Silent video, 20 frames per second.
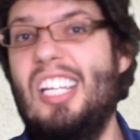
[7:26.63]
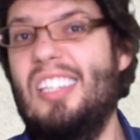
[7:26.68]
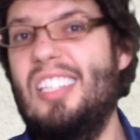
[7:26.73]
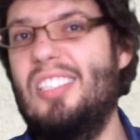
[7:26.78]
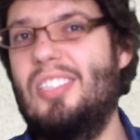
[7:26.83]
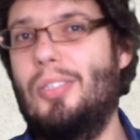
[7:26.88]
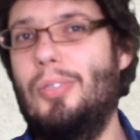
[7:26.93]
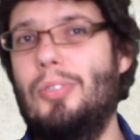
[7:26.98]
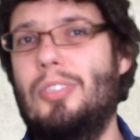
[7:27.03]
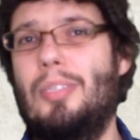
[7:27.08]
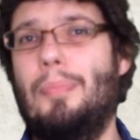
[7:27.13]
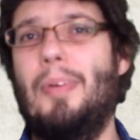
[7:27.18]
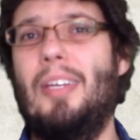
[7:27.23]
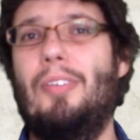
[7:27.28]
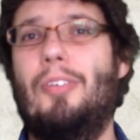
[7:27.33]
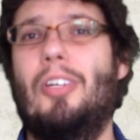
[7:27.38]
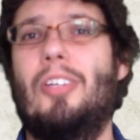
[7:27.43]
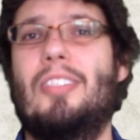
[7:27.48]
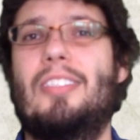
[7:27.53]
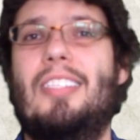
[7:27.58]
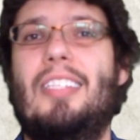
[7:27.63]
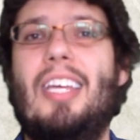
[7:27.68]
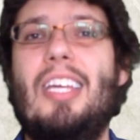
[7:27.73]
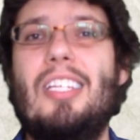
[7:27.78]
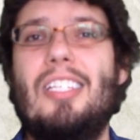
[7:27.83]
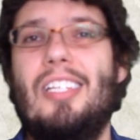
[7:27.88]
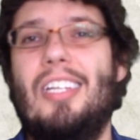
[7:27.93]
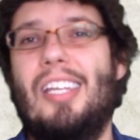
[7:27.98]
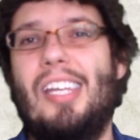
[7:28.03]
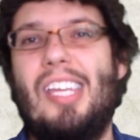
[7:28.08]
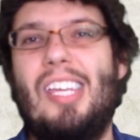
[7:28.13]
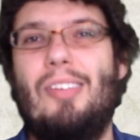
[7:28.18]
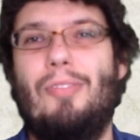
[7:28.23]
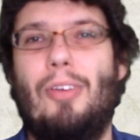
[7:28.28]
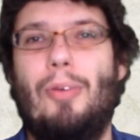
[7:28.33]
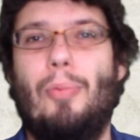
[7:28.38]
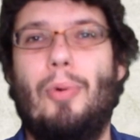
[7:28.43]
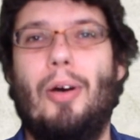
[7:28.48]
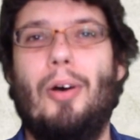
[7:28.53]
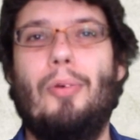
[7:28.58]
This caused a bit of consternation in the
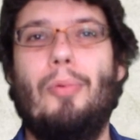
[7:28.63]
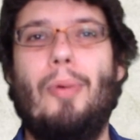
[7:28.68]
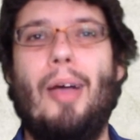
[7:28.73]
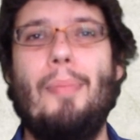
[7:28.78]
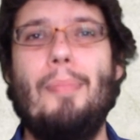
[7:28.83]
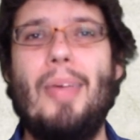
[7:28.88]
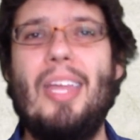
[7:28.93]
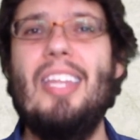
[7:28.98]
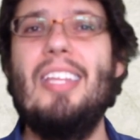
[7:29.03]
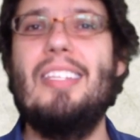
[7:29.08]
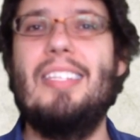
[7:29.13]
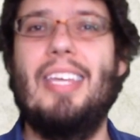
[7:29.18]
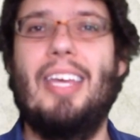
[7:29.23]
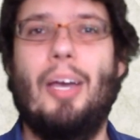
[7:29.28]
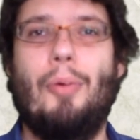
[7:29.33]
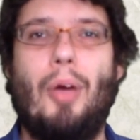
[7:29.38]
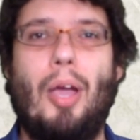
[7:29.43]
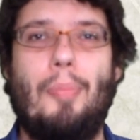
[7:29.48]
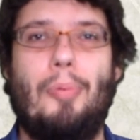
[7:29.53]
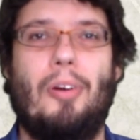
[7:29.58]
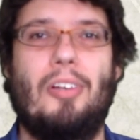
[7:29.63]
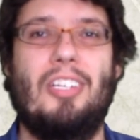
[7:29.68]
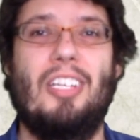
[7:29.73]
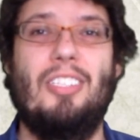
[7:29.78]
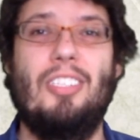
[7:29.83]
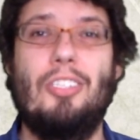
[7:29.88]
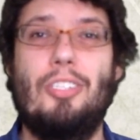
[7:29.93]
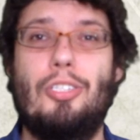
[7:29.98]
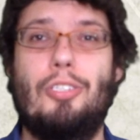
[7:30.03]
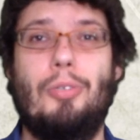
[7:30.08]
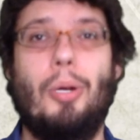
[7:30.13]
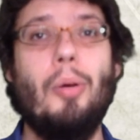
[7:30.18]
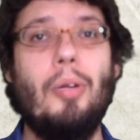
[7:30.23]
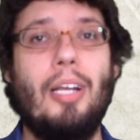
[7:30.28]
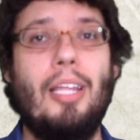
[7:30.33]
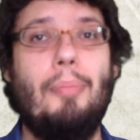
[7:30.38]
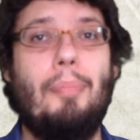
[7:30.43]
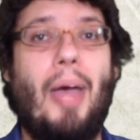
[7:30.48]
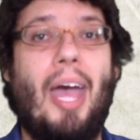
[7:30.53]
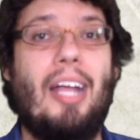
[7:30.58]
EV world, where many DIY projects are
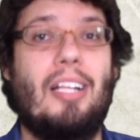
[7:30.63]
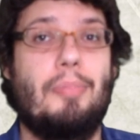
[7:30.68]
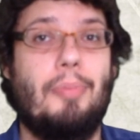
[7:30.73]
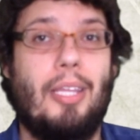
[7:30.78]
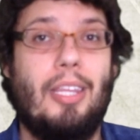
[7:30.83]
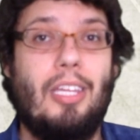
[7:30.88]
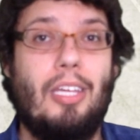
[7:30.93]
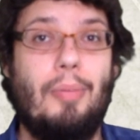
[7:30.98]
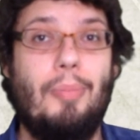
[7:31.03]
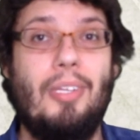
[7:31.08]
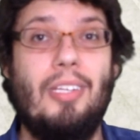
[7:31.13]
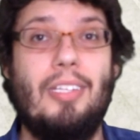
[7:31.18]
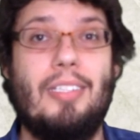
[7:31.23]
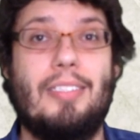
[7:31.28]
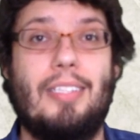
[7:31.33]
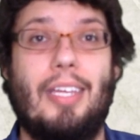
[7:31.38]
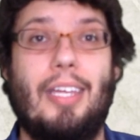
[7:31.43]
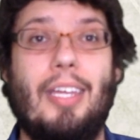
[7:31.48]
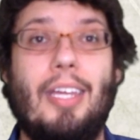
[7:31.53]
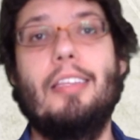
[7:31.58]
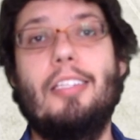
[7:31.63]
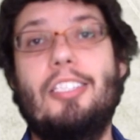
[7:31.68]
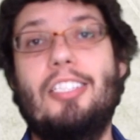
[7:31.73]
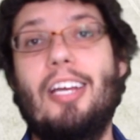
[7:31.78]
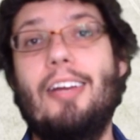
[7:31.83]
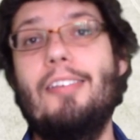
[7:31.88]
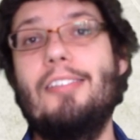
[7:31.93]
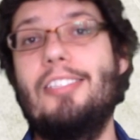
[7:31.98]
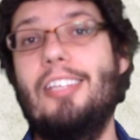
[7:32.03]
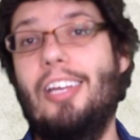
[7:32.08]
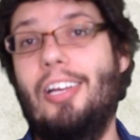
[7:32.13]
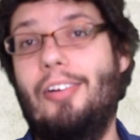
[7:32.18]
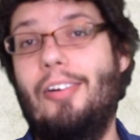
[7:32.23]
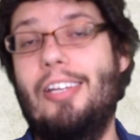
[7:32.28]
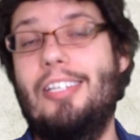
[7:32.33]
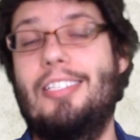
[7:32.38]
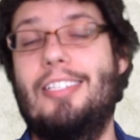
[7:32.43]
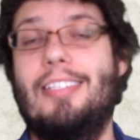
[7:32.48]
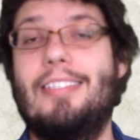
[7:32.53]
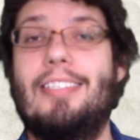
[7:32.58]
strongly backed by the community. The charity in
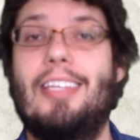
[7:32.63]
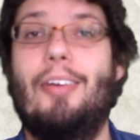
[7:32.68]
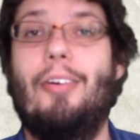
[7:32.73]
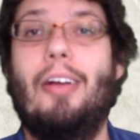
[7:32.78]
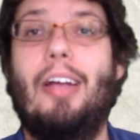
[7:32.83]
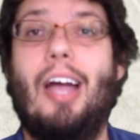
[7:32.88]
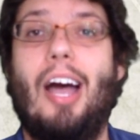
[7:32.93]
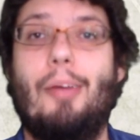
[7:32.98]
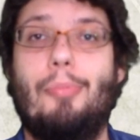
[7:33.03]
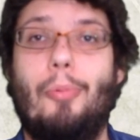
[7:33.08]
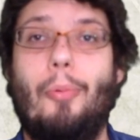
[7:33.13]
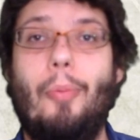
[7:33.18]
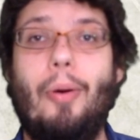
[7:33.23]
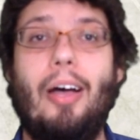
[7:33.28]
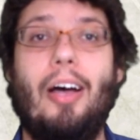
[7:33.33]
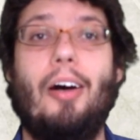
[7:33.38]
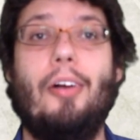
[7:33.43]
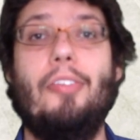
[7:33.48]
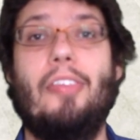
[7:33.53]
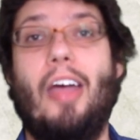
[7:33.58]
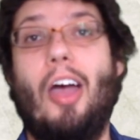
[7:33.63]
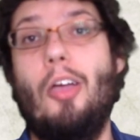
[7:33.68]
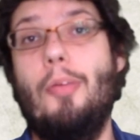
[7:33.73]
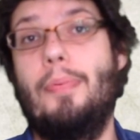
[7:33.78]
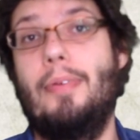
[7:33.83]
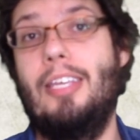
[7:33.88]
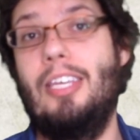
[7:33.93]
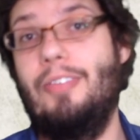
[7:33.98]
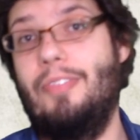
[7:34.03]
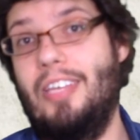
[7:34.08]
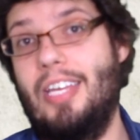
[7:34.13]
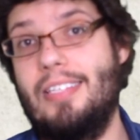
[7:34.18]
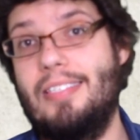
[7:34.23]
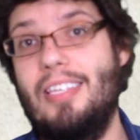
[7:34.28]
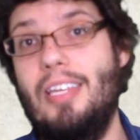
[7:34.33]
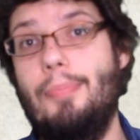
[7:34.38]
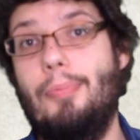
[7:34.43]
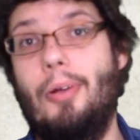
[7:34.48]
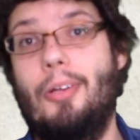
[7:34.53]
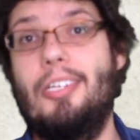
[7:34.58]
question, Zero Carbon World, the Open
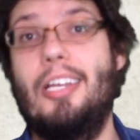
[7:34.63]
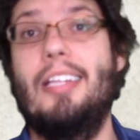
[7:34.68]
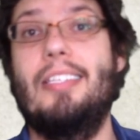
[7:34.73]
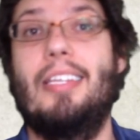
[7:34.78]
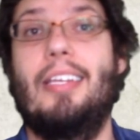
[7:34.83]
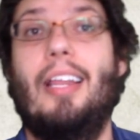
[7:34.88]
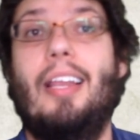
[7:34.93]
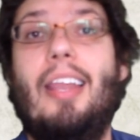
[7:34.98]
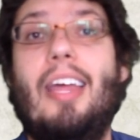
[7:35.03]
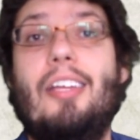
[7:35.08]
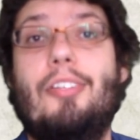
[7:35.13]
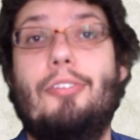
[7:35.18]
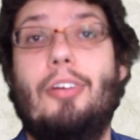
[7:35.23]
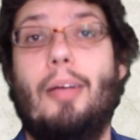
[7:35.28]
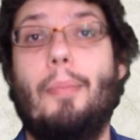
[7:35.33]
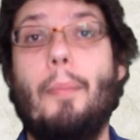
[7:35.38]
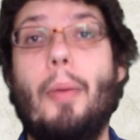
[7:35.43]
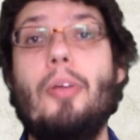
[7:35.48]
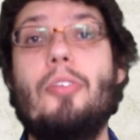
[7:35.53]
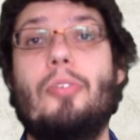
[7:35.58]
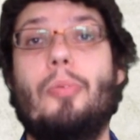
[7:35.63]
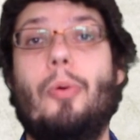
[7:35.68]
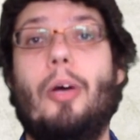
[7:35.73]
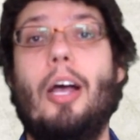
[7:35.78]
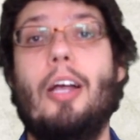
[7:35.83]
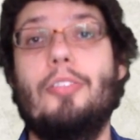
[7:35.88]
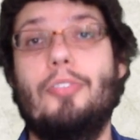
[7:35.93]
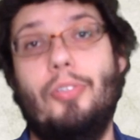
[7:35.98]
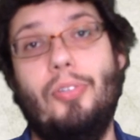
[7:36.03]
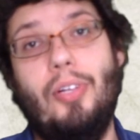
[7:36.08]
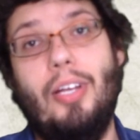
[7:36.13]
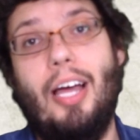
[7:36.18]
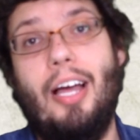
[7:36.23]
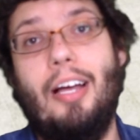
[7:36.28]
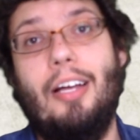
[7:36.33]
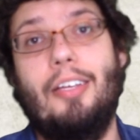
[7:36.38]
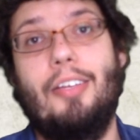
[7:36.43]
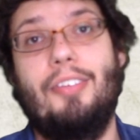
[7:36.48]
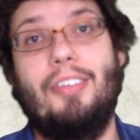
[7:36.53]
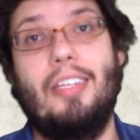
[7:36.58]
EVSE project, and Electric Motorworks all
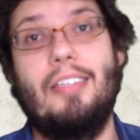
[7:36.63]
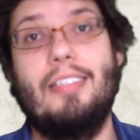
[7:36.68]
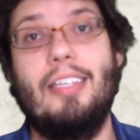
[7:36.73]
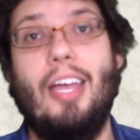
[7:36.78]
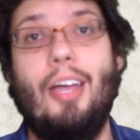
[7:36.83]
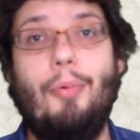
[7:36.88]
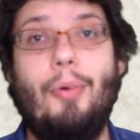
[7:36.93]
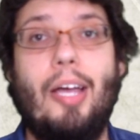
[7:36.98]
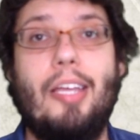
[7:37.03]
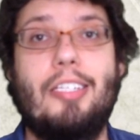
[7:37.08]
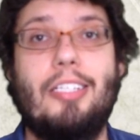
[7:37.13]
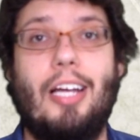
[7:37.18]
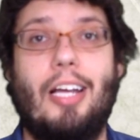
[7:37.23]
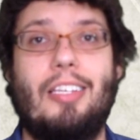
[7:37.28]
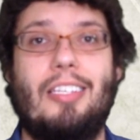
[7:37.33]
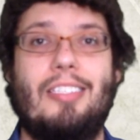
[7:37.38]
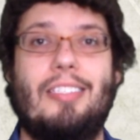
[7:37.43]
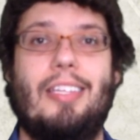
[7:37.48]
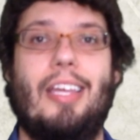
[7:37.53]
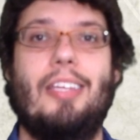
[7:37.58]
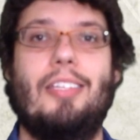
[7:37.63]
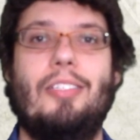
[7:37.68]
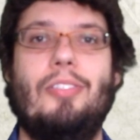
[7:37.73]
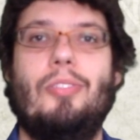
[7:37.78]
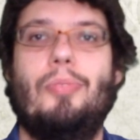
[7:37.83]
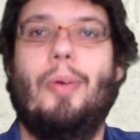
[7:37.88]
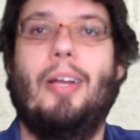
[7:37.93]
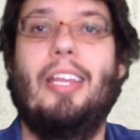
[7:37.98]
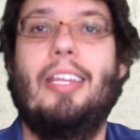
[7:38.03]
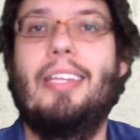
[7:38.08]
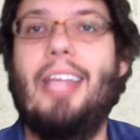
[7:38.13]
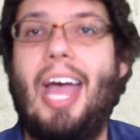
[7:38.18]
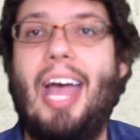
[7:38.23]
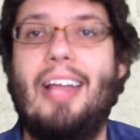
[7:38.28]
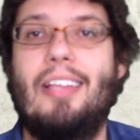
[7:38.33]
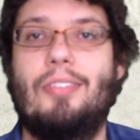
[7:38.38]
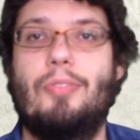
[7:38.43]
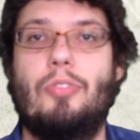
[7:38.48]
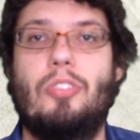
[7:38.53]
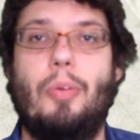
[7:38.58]
argued that DIY charging stations, when in the
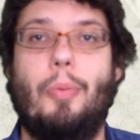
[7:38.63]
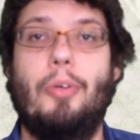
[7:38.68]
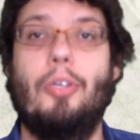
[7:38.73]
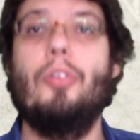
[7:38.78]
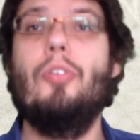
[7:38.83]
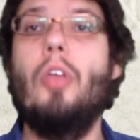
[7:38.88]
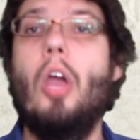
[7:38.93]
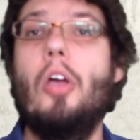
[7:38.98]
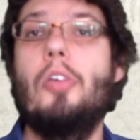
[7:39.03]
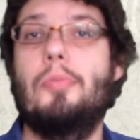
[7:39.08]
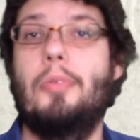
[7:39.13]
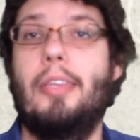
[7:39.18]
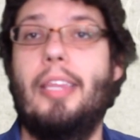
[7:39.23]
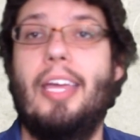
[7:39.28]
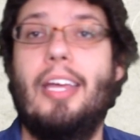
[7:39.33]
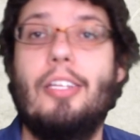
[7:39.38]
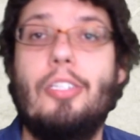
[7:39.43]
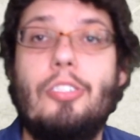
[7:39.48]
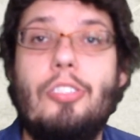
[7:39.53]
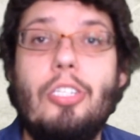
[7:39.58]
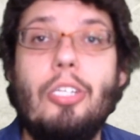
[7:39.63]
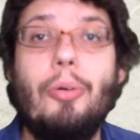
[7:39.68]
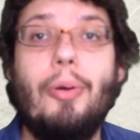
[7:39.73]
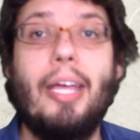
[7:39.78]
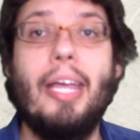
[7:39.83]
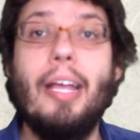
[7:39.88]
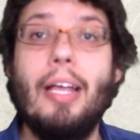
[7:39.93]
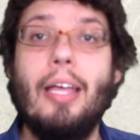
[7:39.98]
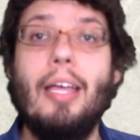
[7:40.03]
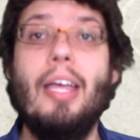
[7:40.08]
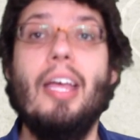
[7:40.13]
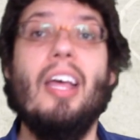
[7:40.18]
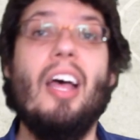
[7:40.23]
hands of someone who knows what they are doing,